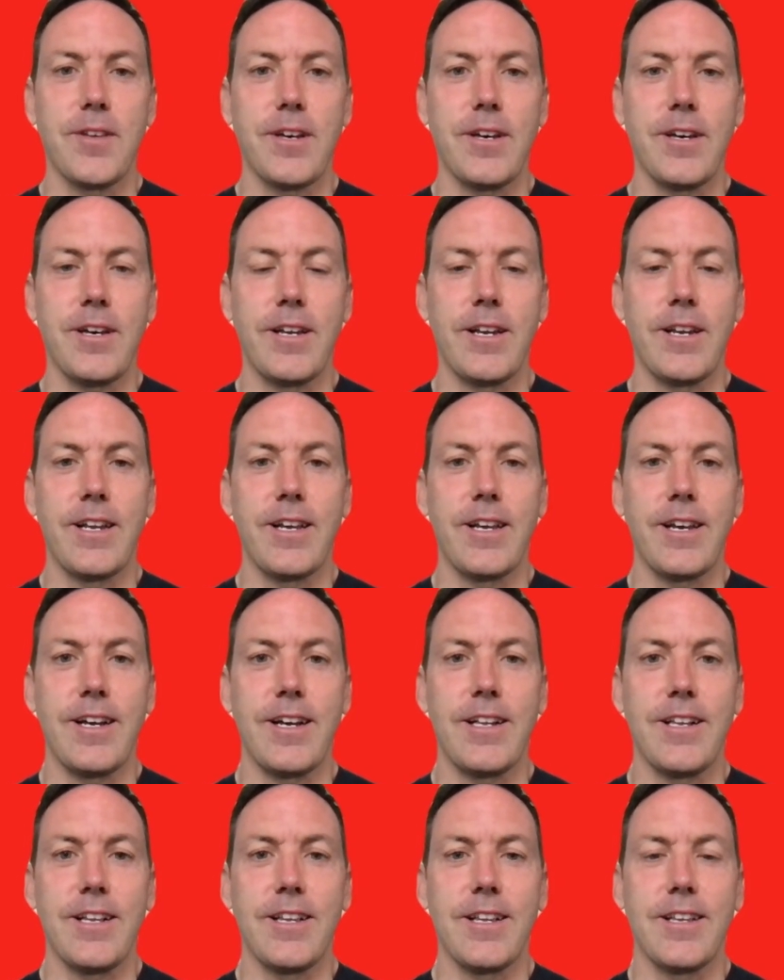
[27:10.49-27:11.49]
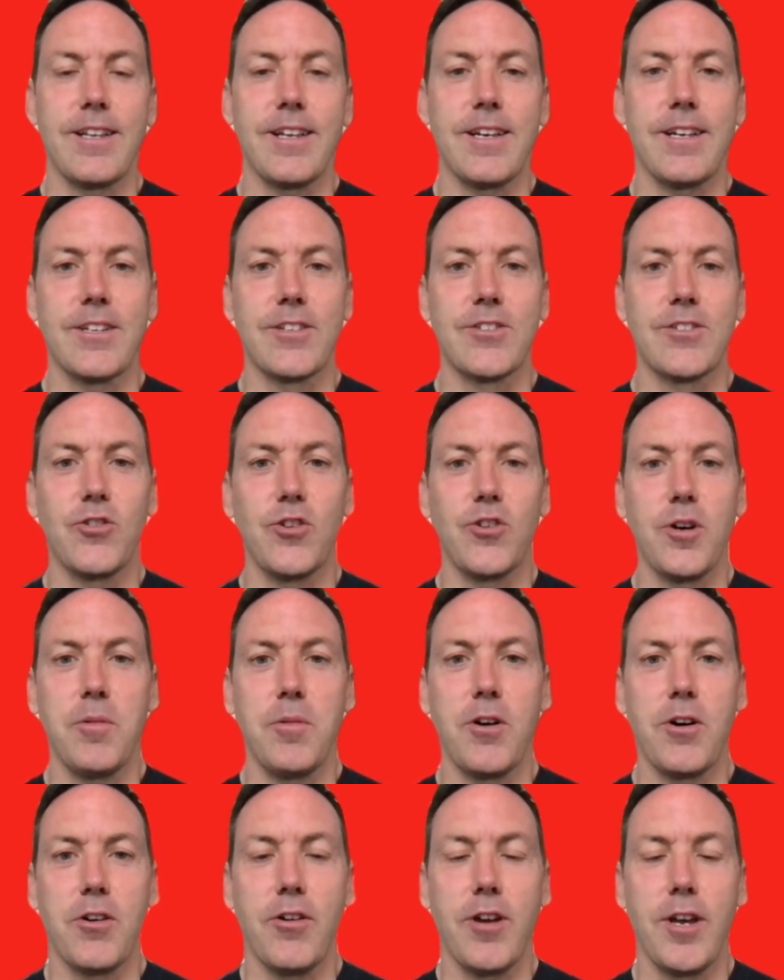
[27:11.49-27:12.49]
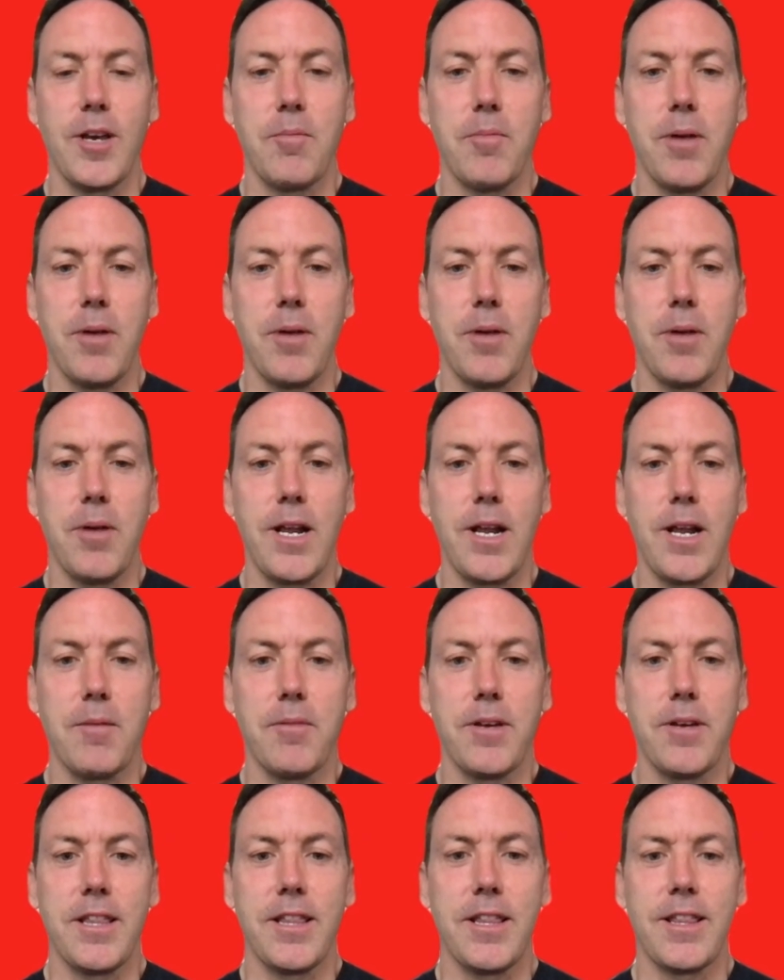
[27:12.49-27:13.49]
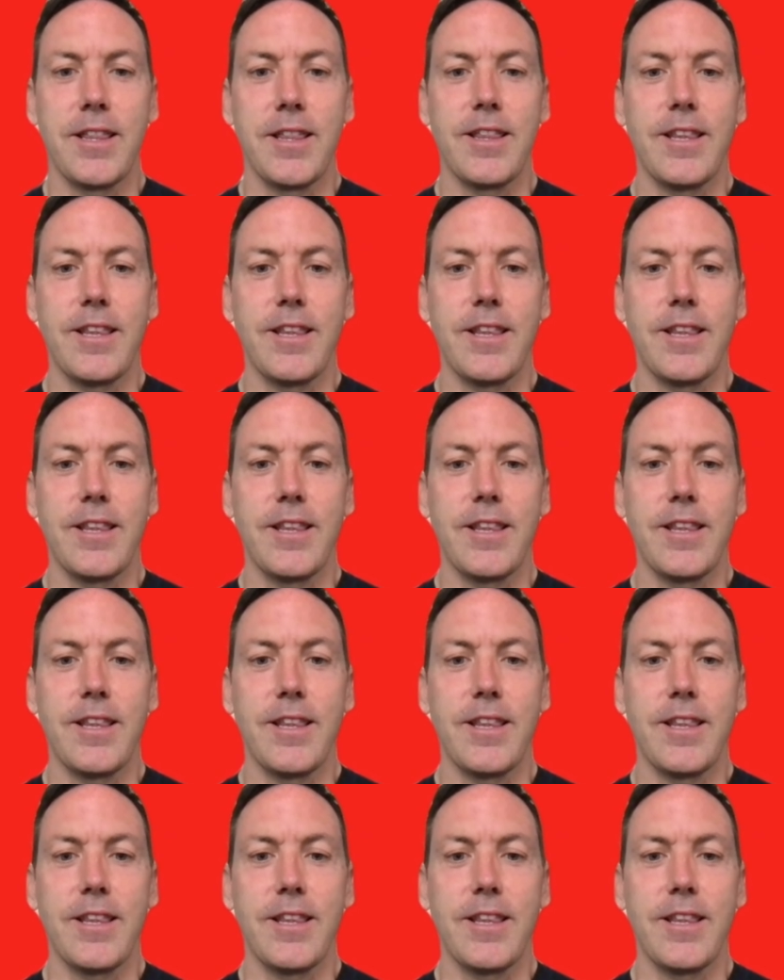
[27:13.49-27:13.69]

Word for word: and I'll I'll talk about Craig Bellamy and